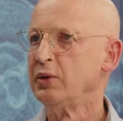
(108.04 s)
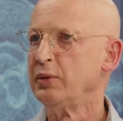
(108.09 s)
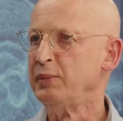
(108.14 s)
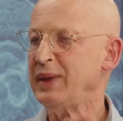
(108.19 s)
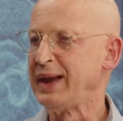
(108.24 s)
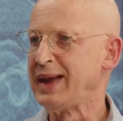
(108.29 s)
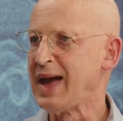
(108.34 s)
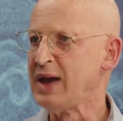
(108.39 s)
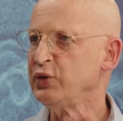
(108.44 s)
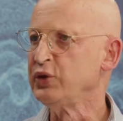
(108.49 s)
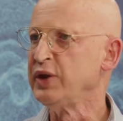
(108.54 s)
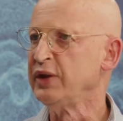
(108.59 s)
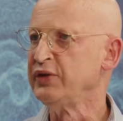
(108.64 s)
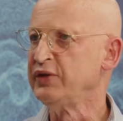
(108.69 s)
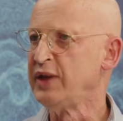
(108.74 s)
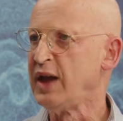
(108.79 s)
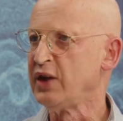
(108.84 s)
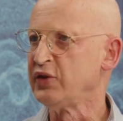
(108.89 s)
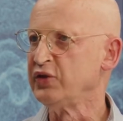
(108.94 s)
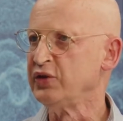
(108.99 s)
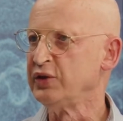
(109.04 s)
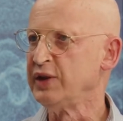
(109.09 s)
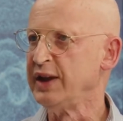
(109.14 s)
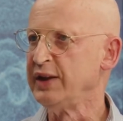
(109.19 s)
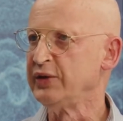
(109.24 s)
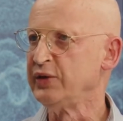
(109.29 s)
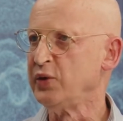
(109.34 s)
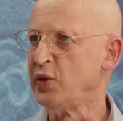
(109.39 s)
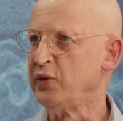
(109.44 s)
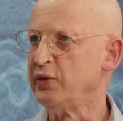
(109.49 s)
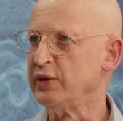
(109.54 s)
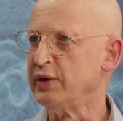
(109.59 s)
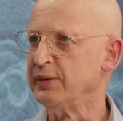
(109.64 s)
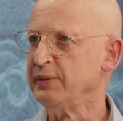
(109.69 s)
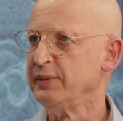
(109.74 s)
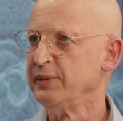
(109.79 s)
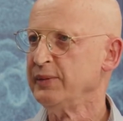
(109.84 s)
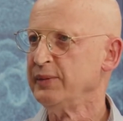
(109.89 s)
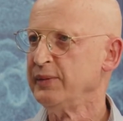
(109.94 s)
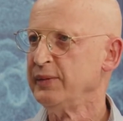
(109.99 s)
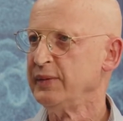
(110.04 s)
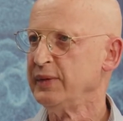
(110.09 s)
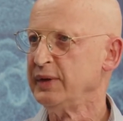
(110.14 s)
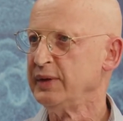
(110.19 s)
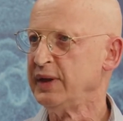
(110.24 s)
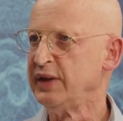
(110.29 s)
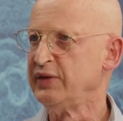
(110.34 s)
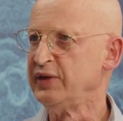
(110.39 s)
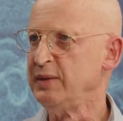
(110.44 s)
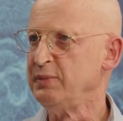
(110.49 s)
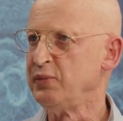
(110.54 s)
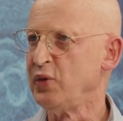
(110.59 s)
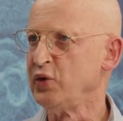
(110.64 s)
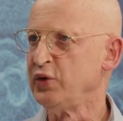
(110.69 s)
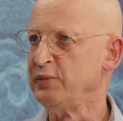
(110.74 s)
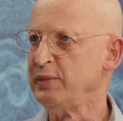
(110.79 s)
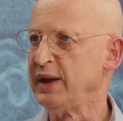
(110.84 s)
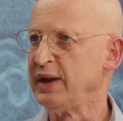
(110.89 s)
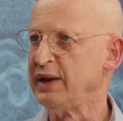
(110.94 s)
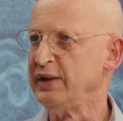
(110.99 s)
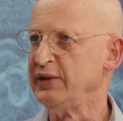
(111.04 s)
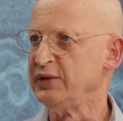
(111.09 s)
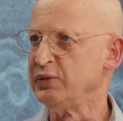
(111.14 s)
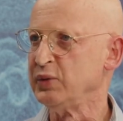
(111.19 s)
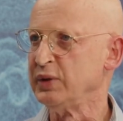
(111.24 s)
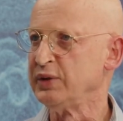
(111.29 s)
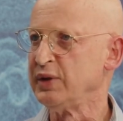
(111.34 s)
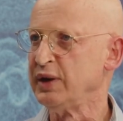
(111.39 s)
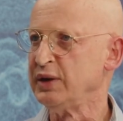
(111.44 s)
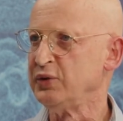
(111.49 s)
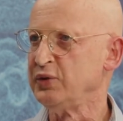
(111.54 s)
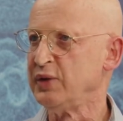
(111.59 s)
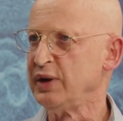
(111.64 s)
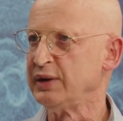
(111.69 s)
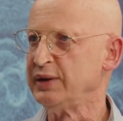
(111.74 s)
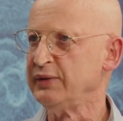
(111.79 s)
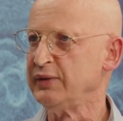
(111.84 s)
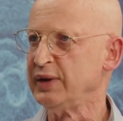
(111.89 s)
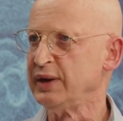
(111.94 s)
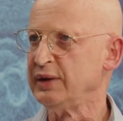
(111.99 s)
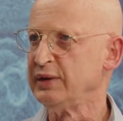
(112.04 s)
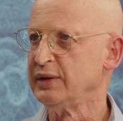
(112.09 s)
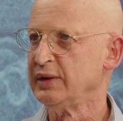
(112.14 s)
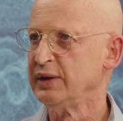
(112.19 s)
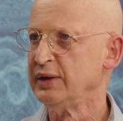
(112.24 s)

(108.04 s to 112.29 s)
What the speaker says: mechanotransduction takes over. That's the important mechanism we're trying to activate.